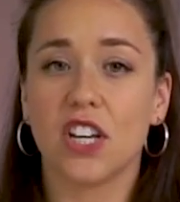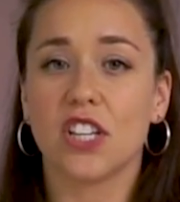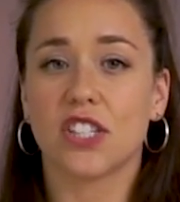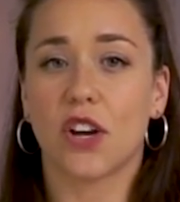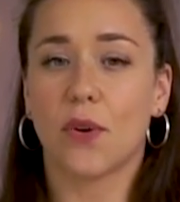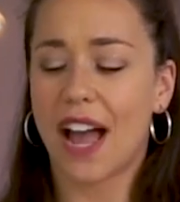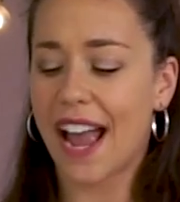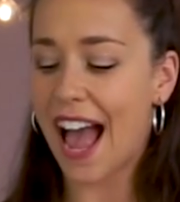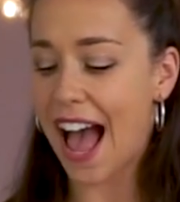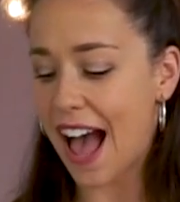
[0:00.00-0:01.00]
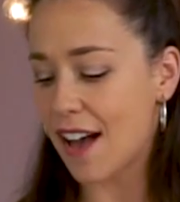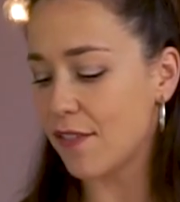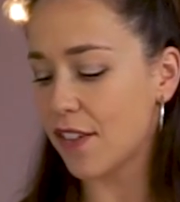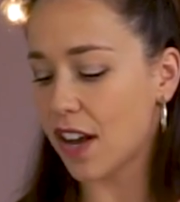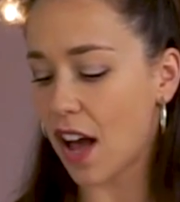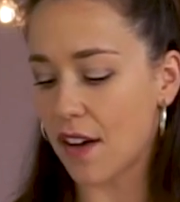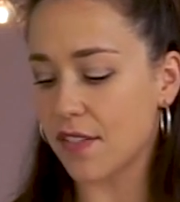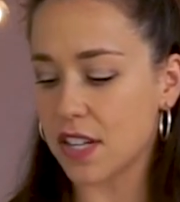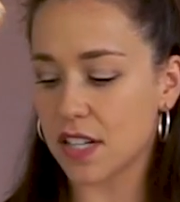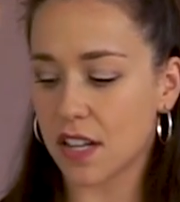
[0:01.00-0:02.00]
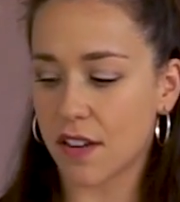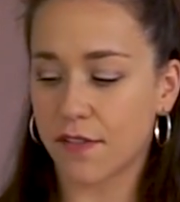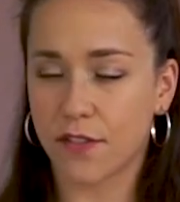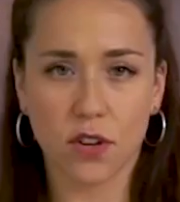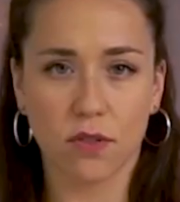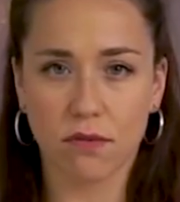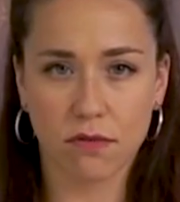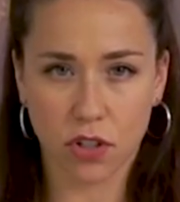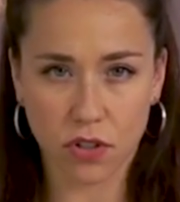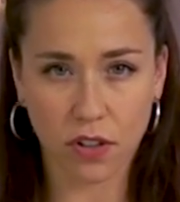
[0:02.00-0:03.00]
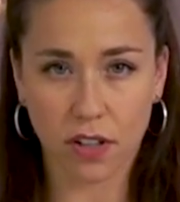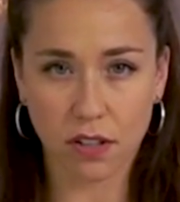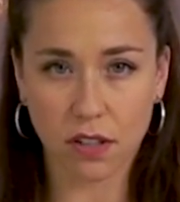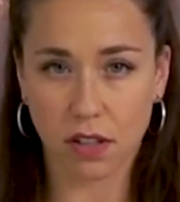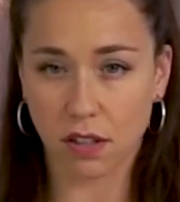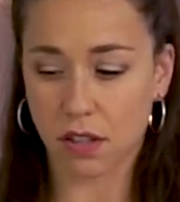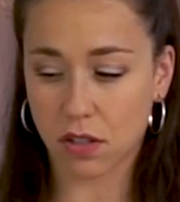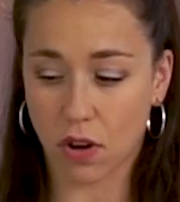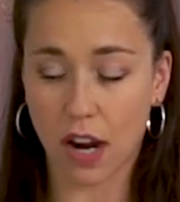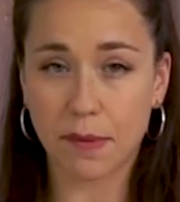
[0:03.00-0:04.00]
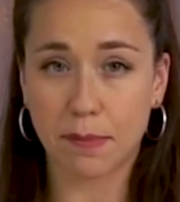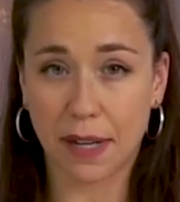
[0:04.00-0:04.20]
So I have covered a few tutorials on striped